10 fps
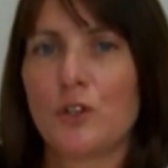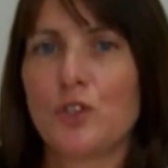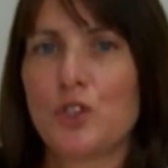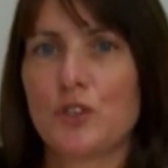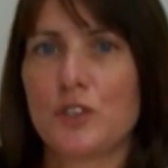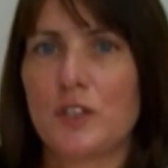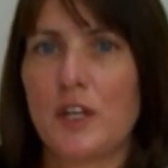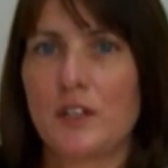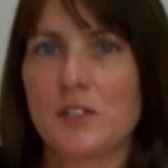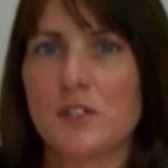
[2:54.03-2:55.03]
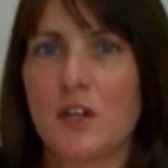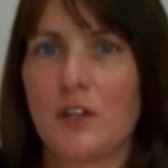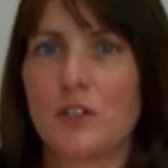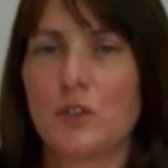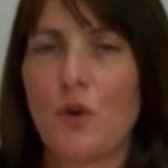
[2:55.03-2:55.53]
should the other
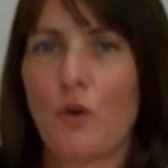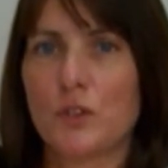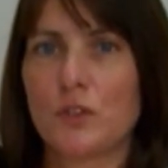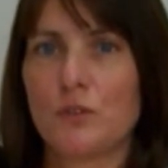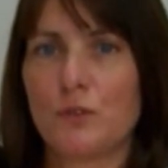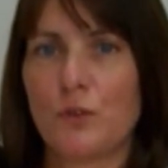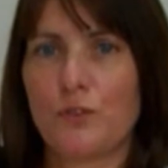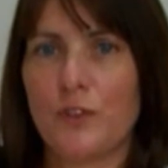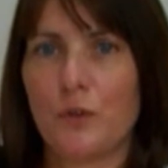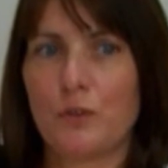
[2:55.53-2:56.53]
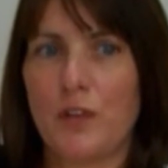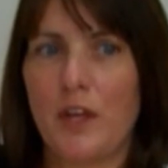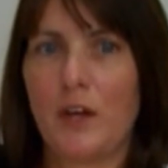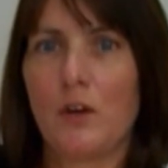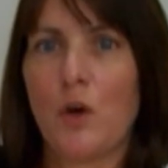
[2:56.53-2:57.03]
side not fulfil their